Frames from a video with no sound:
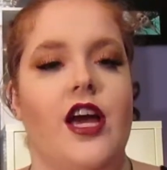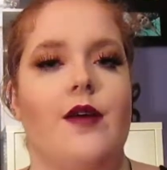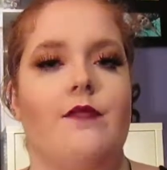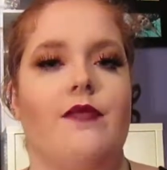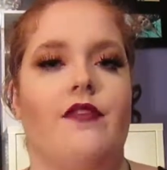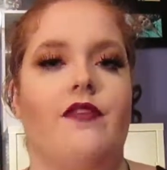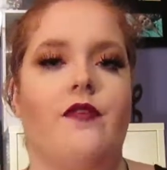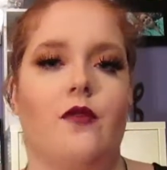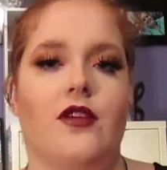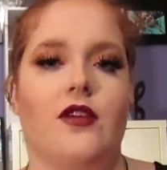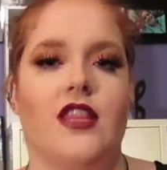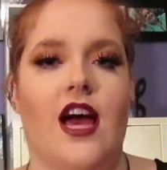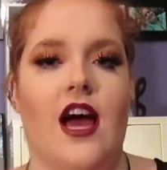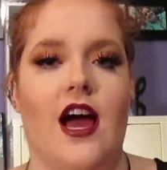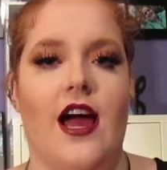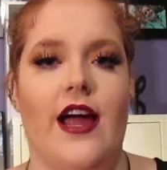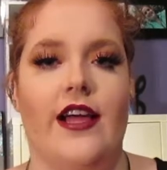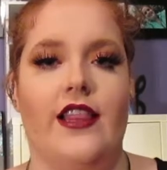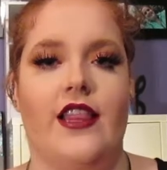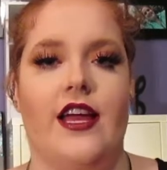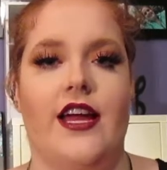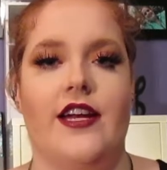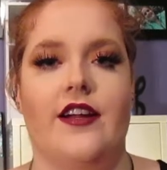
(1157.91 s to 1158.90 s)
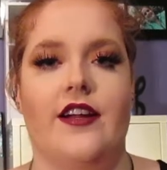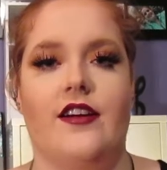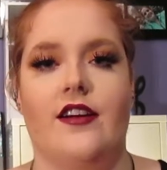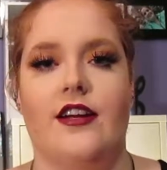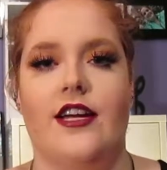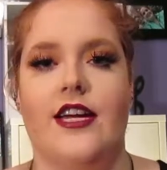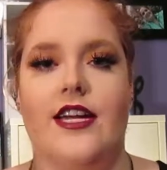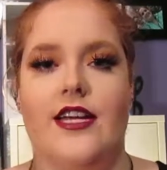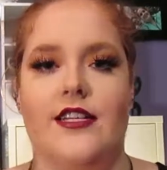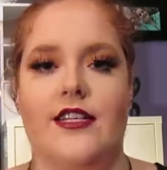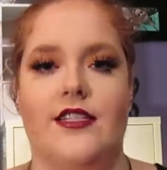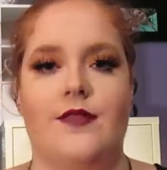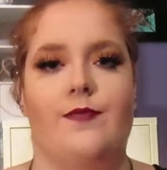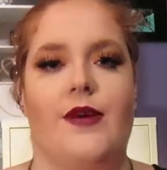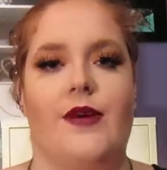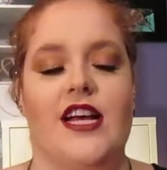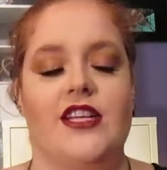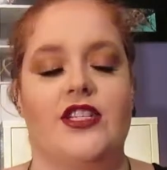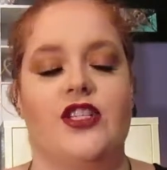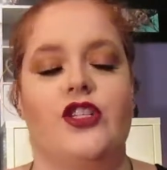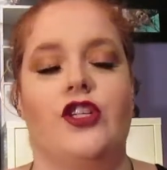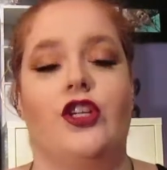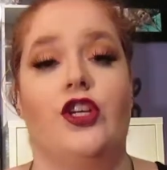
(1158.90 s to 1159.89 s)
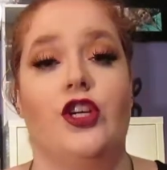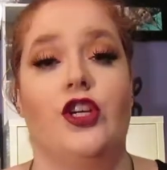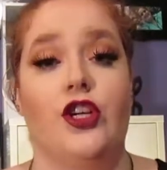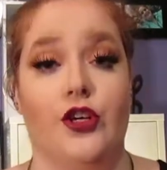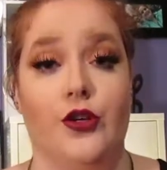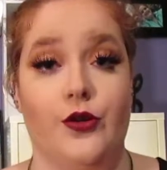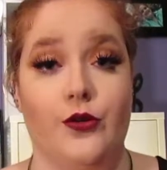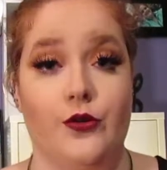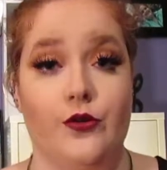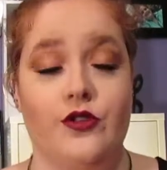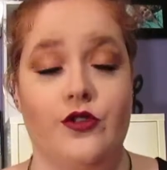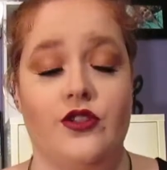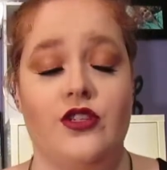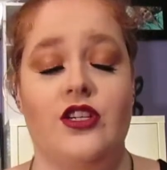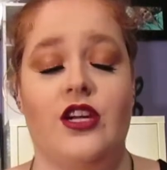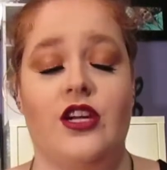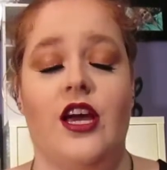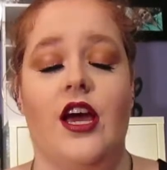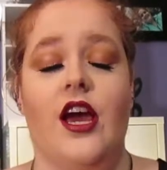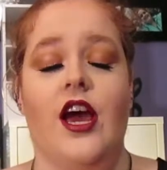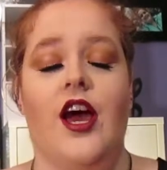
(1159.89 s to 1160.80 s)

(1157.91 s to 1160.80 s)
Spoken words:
before the highlighter is best used.